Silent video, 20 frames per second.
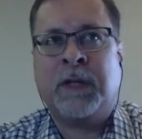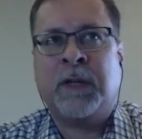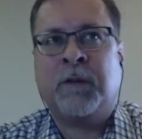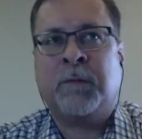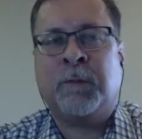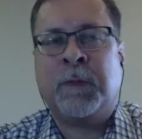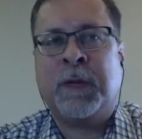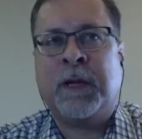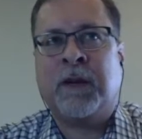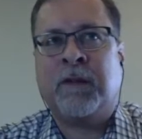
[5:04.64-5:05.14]
this
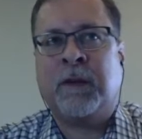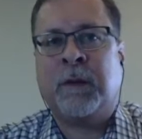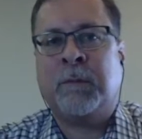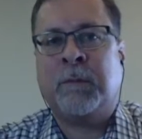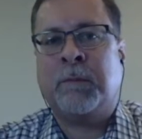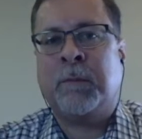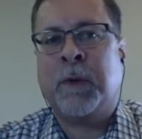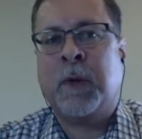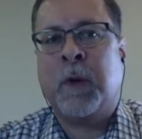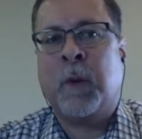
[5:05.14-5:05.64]
because
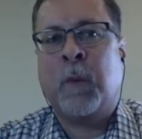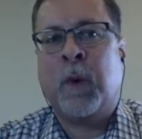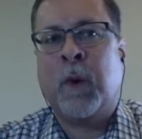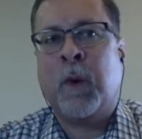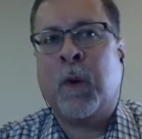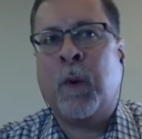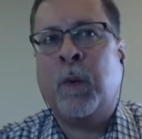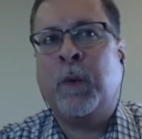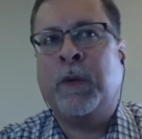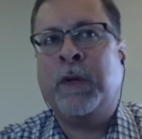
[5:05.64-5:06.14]

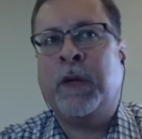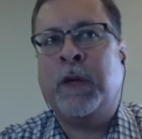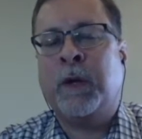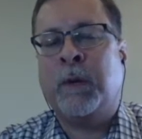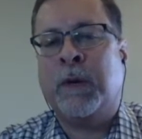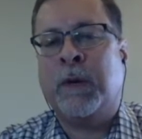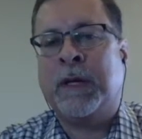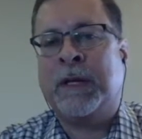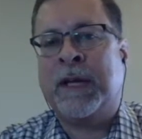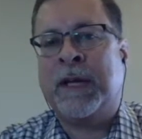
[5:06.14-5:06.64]
we're only
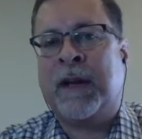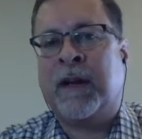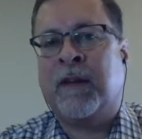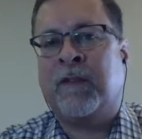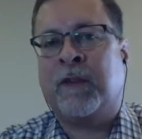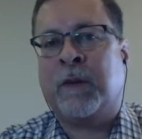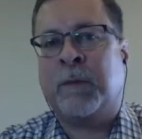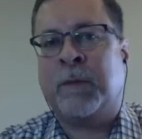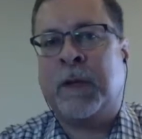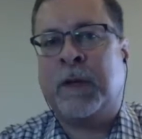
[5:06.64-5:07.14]
going to
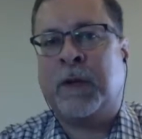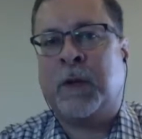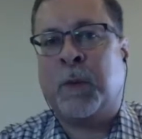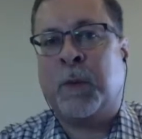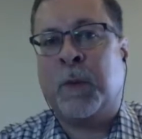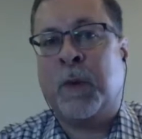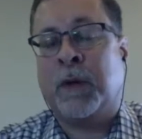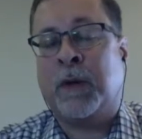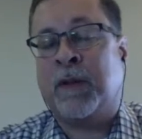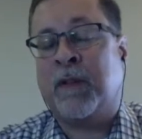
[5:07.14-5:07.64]
estimate the
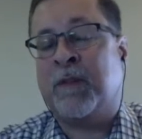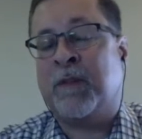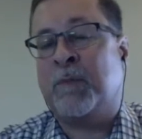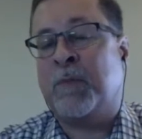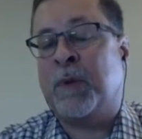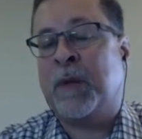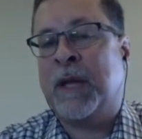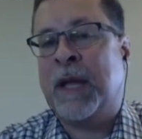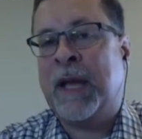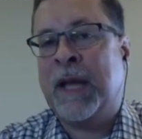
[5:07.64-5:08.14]
work that's
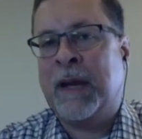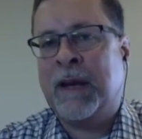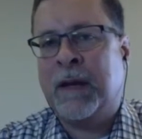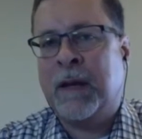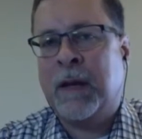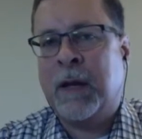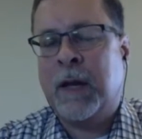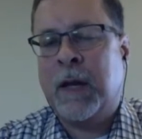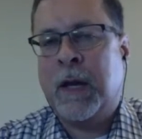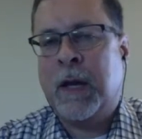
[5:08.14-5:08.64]
planned,
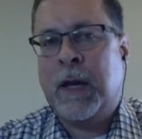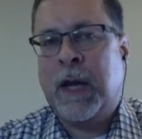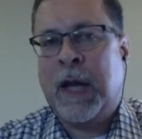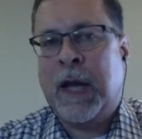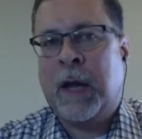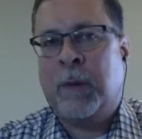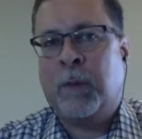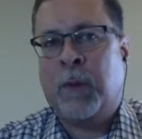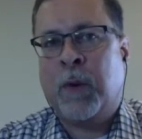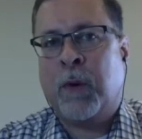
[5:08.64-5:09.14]

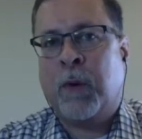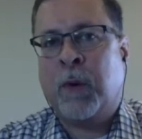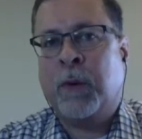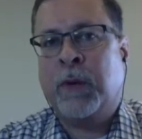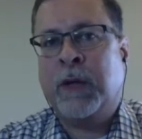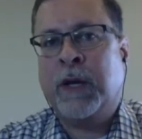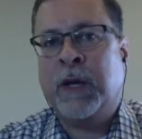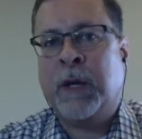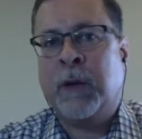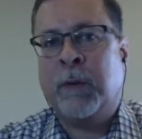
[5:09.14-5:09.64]
and we're
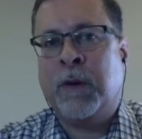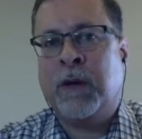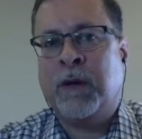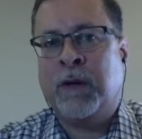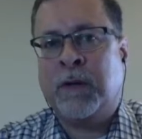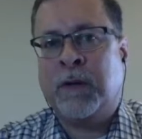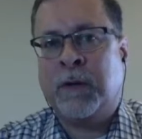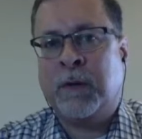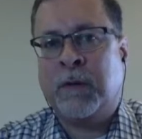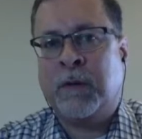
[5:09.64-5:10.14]
only going
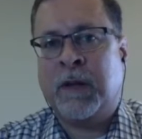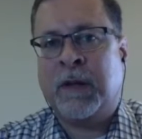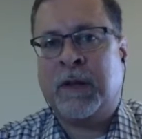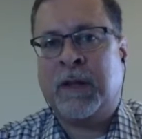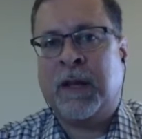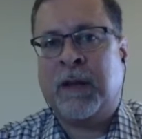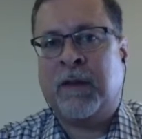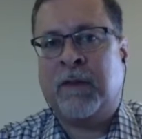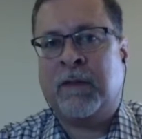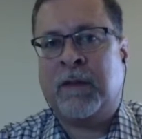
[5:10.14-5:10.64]
to do the
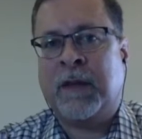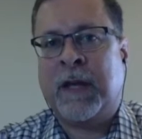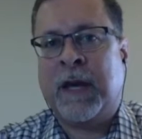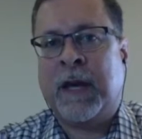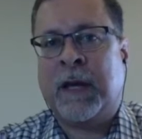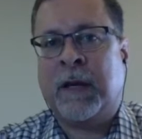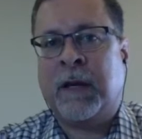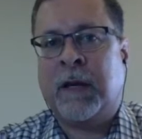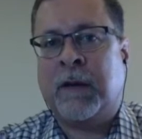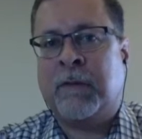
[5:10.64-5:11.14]
things
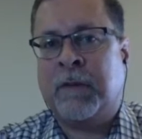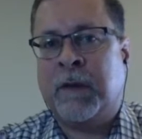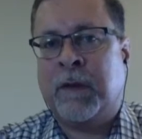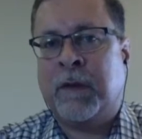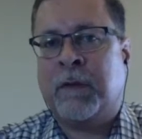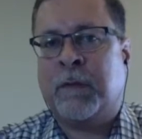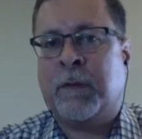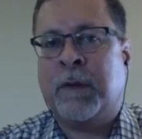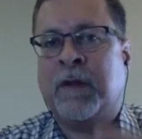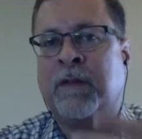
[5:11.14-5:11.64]
that of the
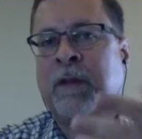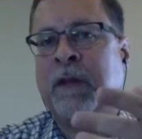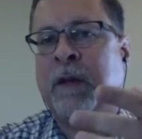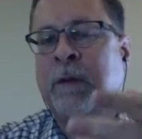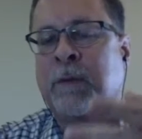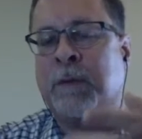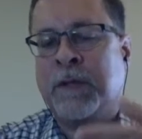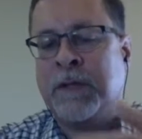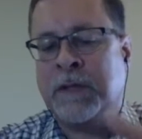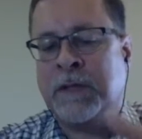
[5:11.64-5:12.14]
three
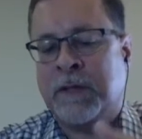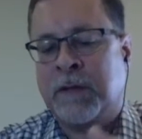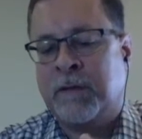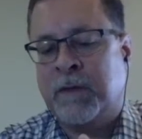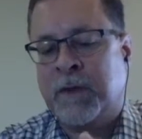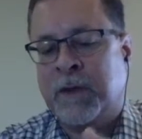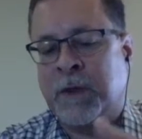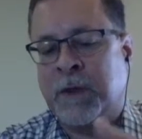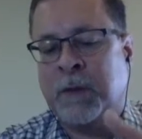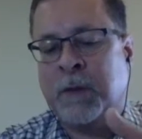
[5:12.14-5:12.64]
sequences
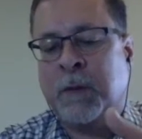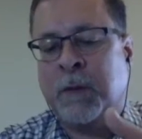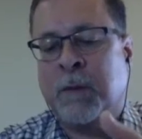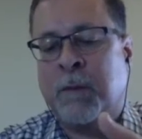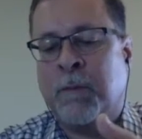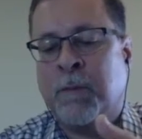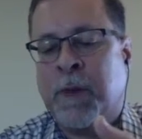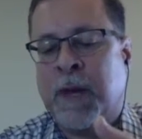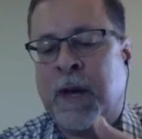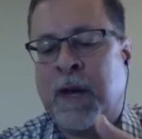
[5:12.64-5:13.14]
of due,
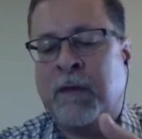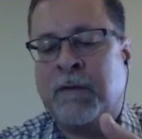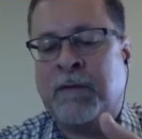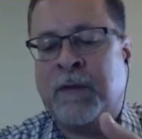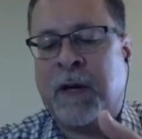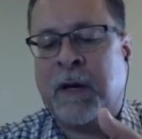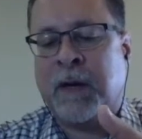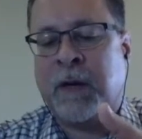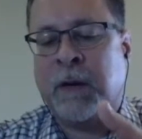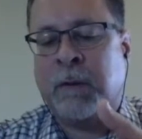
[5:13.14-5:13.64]
high
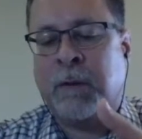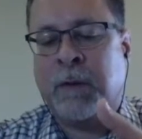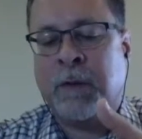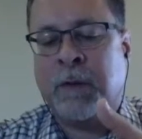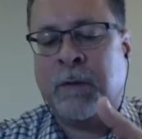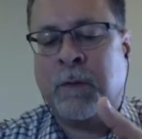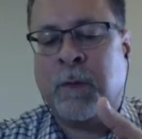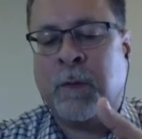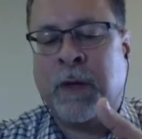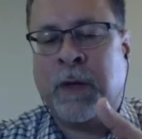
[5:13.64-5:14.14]
value, and
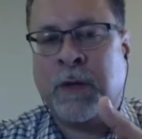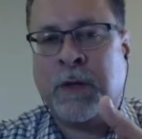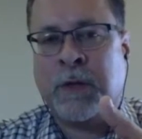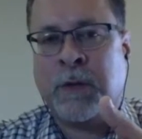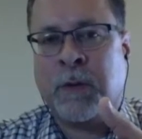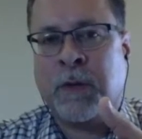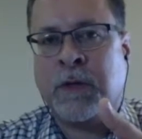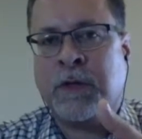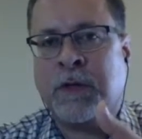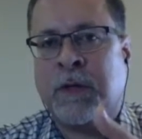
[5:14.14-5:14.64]
weighted
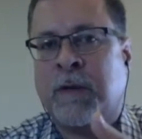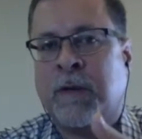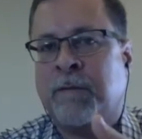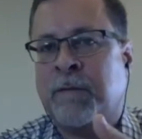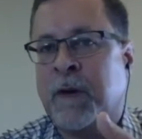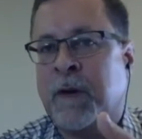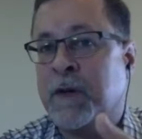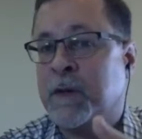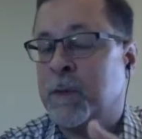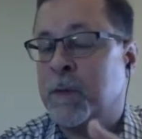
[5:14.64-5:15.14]
shortest job
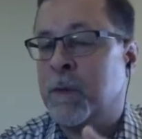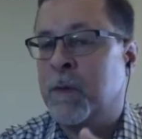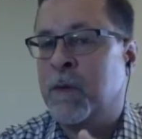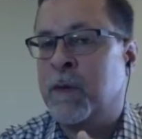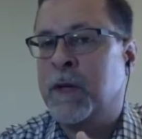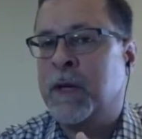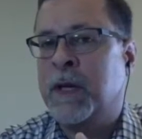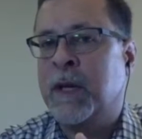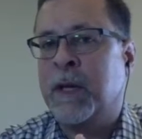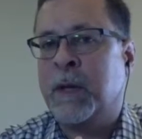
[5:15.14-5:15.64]
first. We're
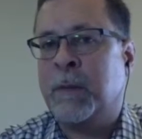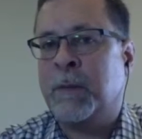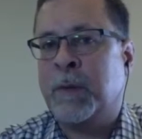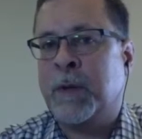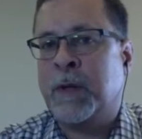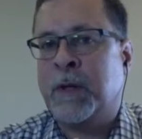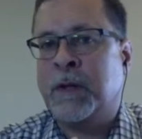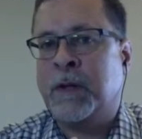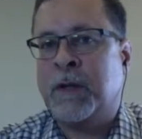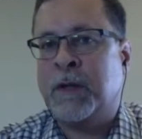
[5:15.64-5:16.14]
only going to
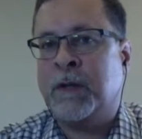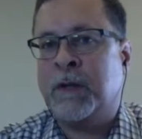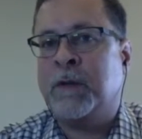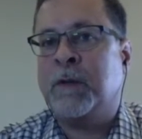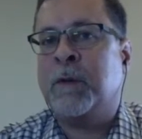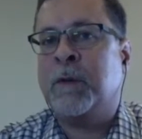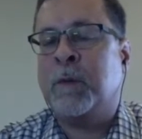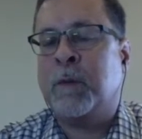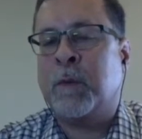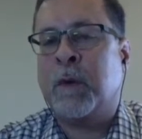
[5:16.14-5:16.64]
put the
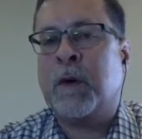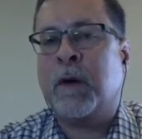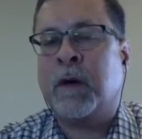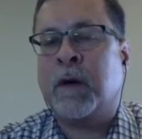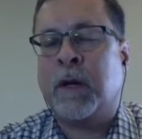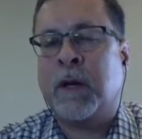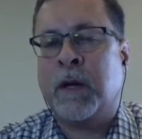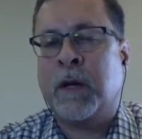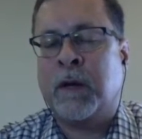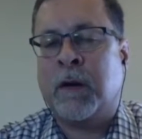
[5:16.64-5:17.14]
due work
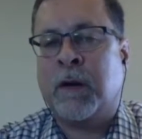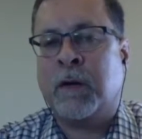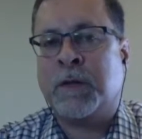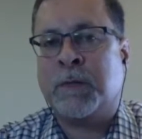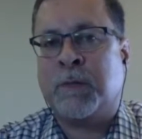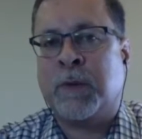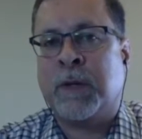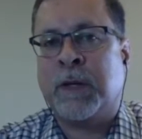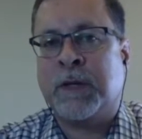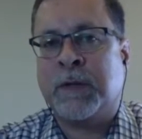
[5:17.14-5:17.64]
in our
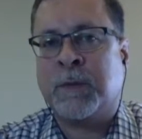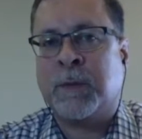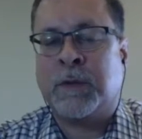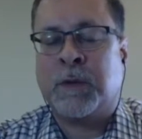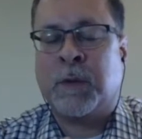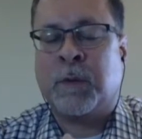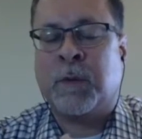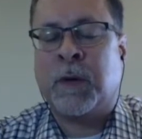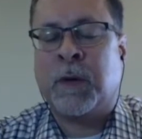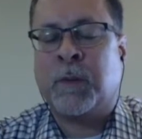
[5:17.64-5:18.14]
sprints, which
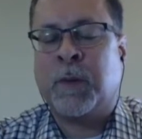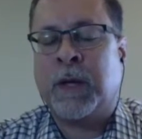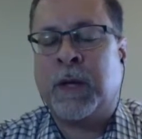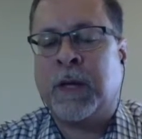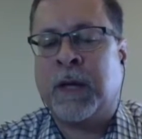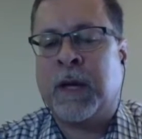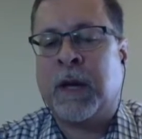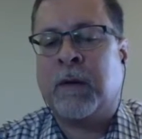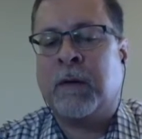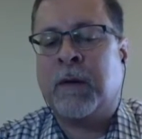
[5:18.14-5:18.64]
are 1 week
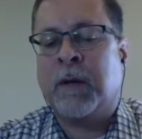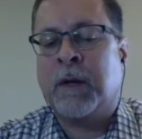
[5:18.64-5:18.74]
now.